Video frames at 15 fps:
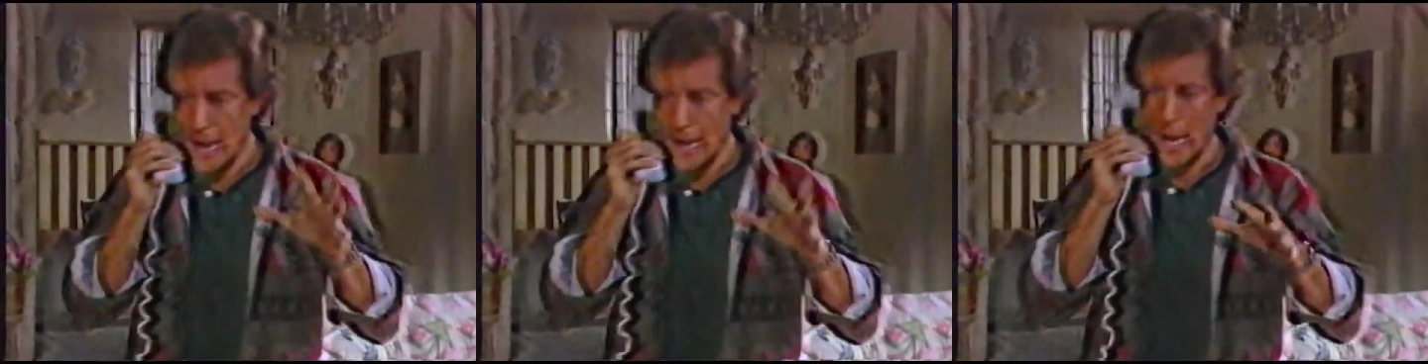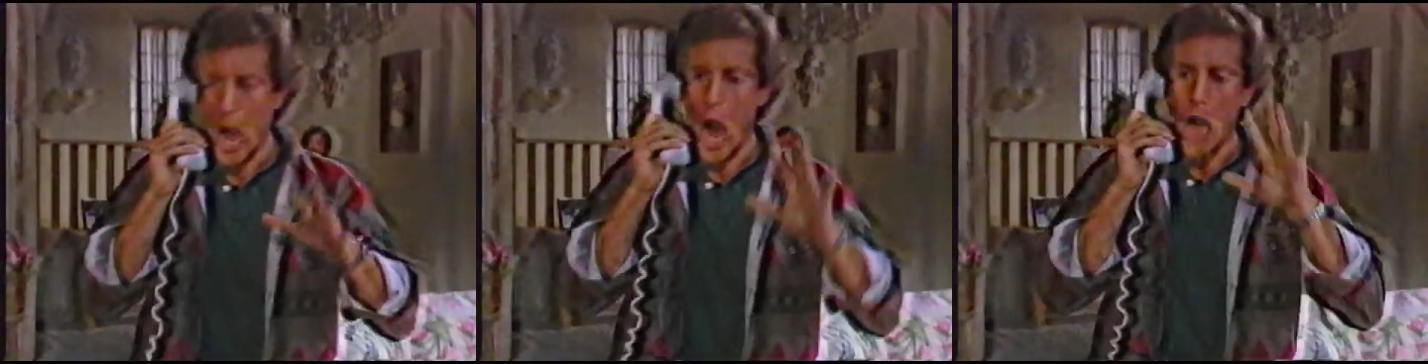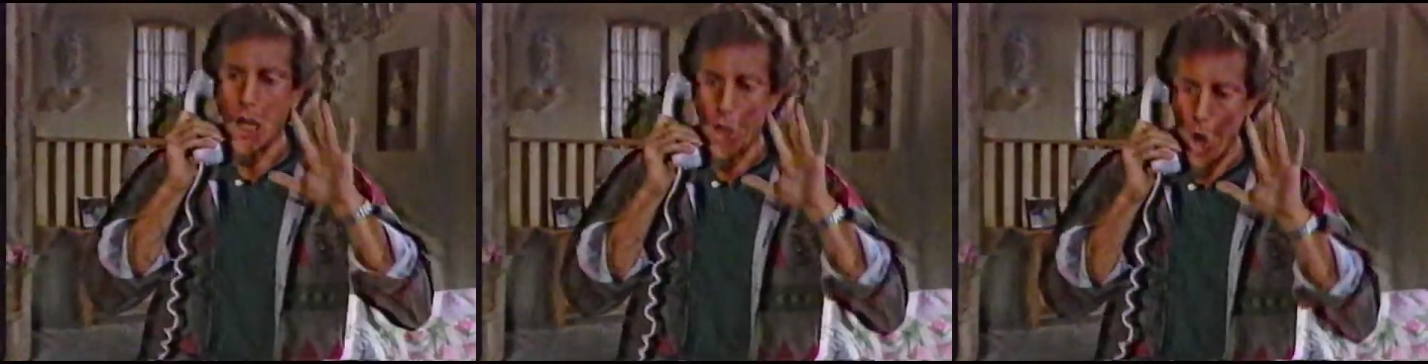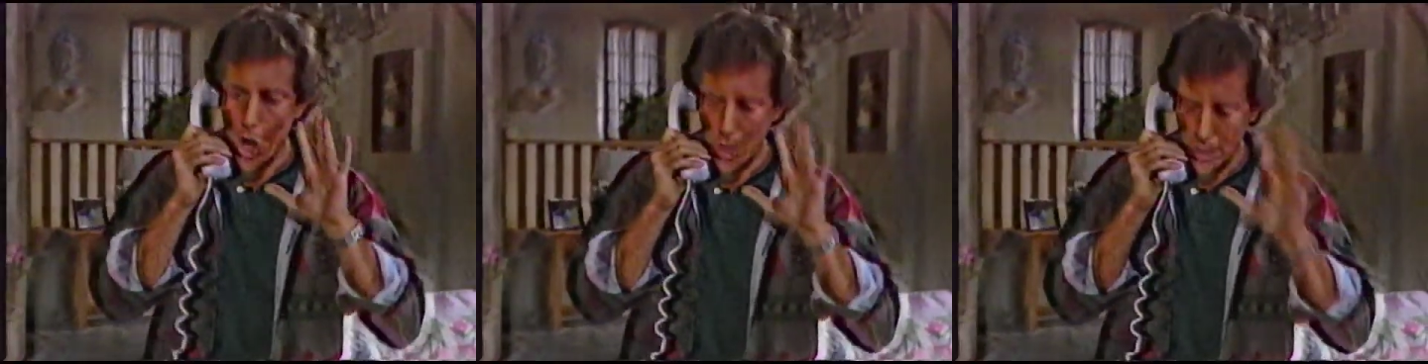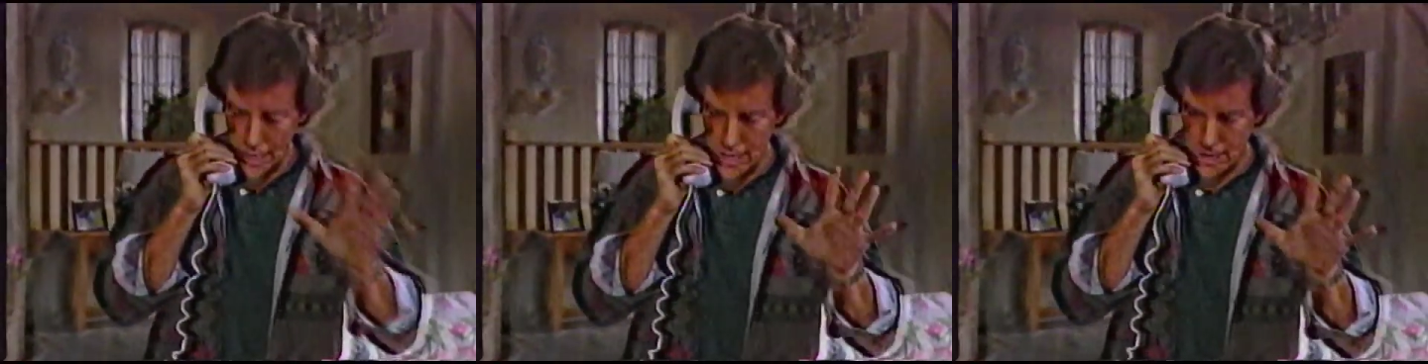yet, I'll
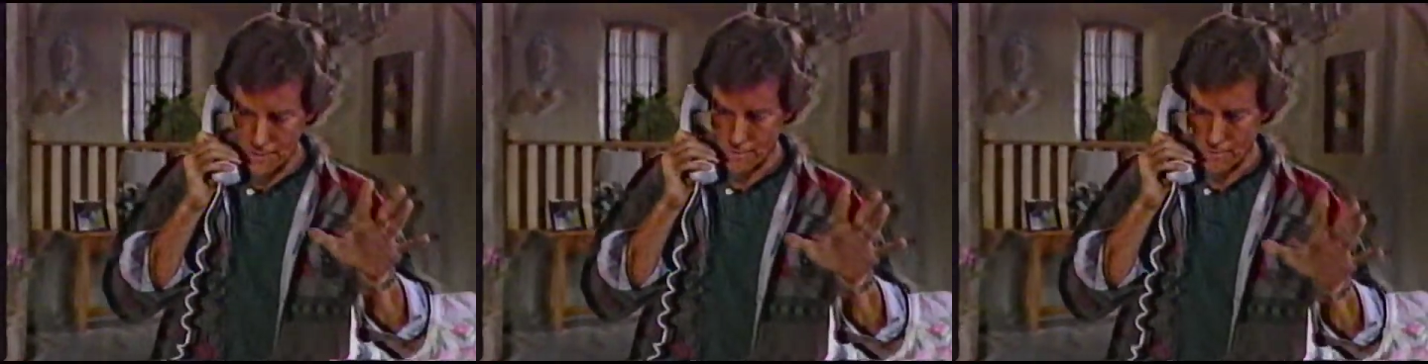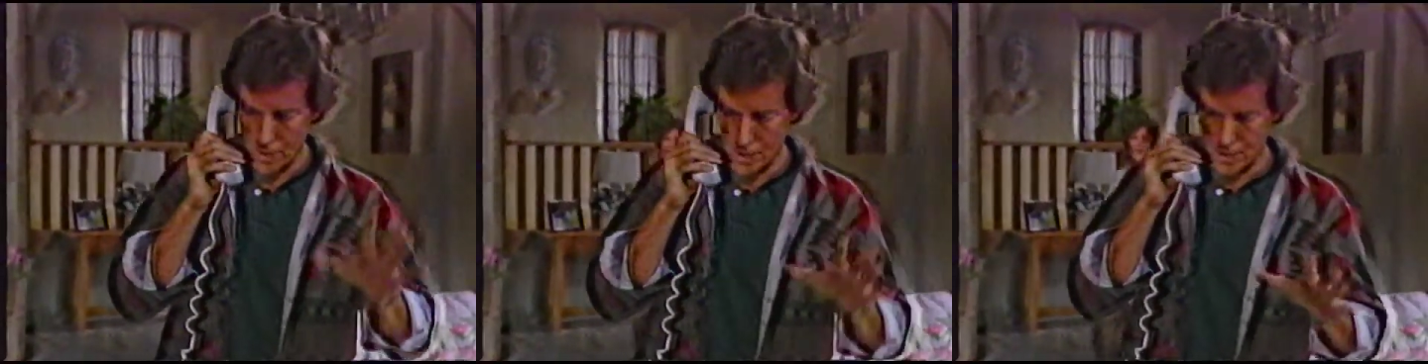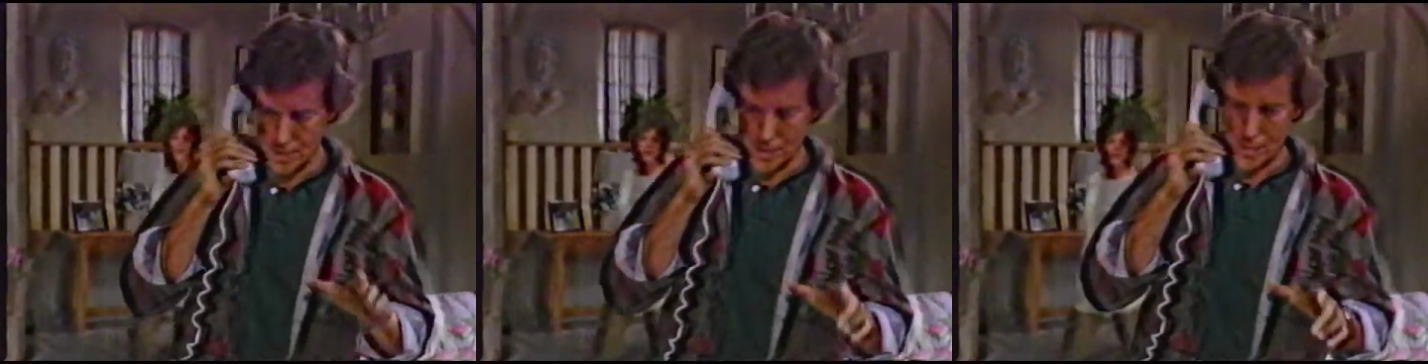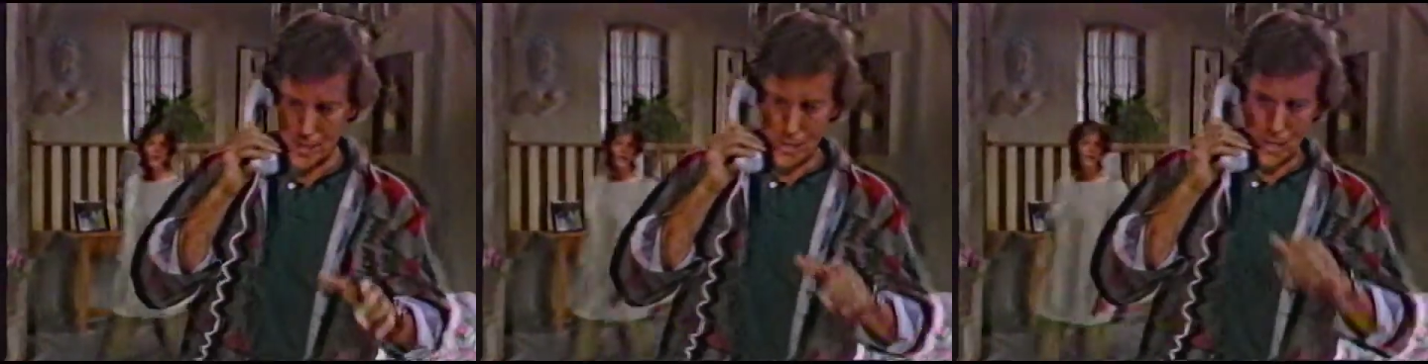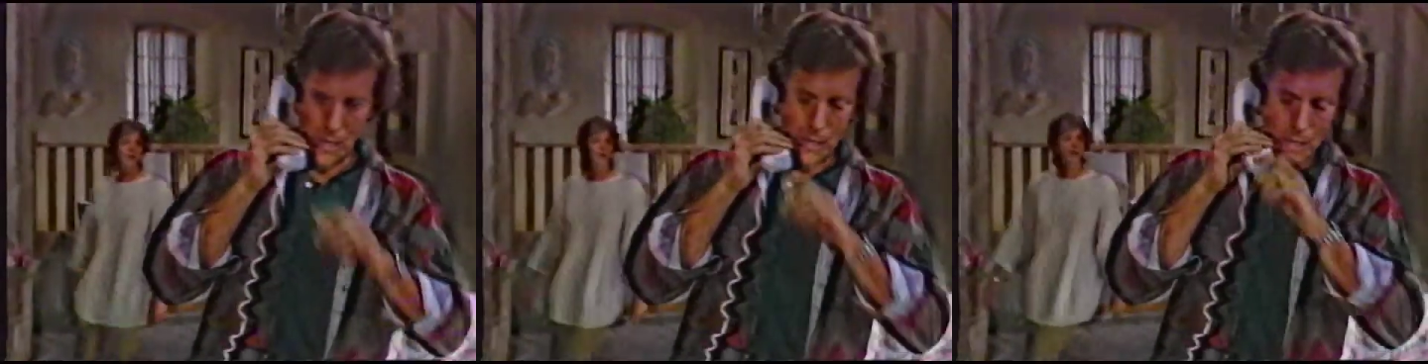call him.
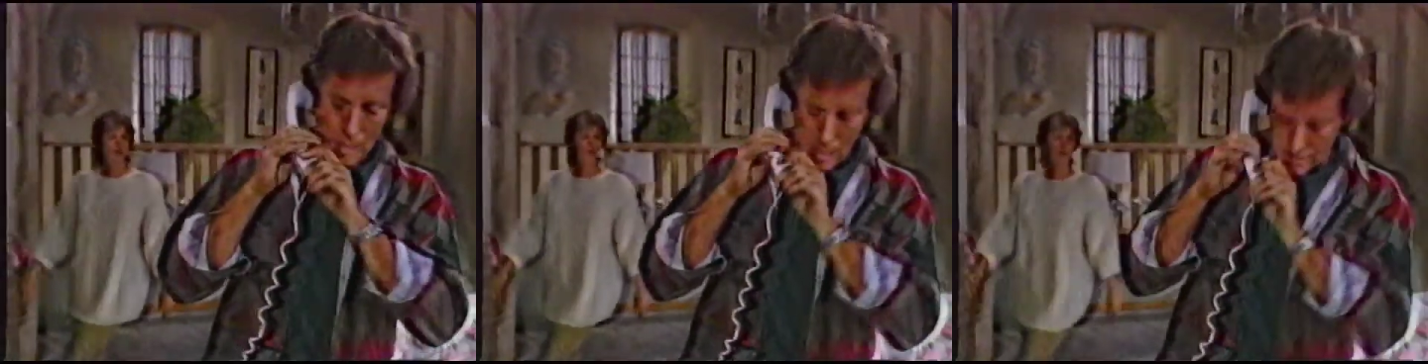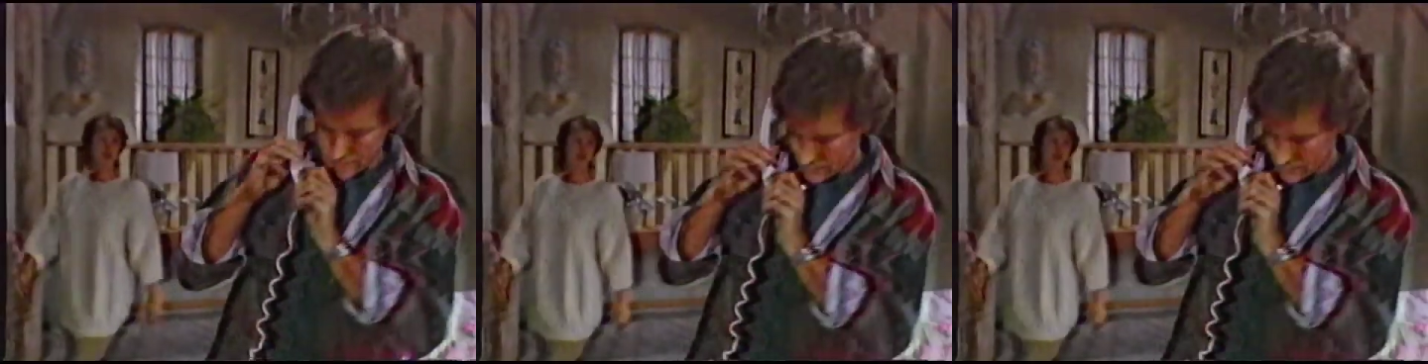Okay, yeah,